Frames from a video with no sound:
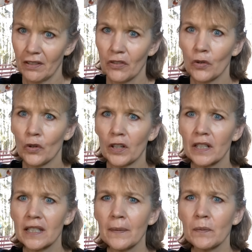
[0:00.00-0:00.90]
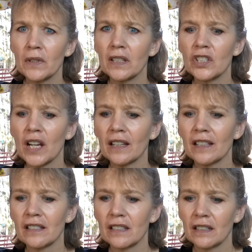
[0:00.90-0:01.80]
Thor accepted the
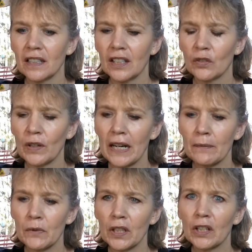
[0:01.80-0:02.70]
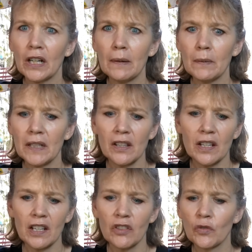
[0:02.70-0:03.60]
challenge. He grabbed the goblet and
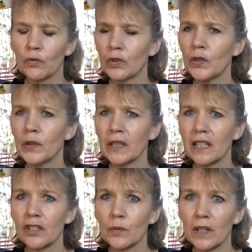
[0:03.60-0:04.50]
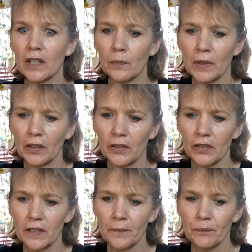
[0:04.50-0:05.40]
he threw it against one of the pillars.